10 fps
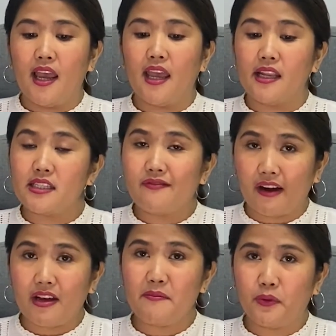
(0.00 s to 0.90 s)
And it's
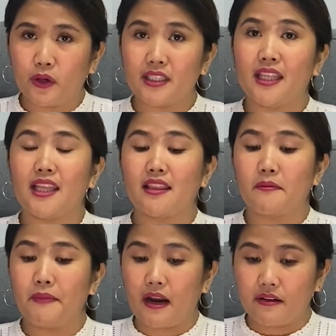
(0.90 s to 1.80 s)
very important that
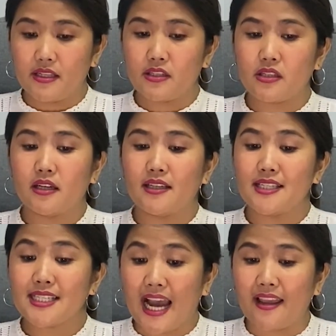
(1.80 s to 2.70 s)
the parents
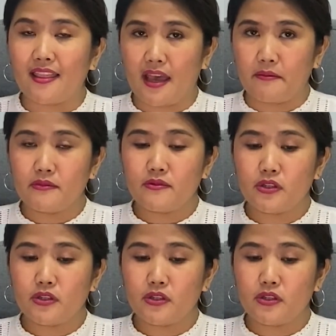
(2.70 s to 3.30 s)
sign them.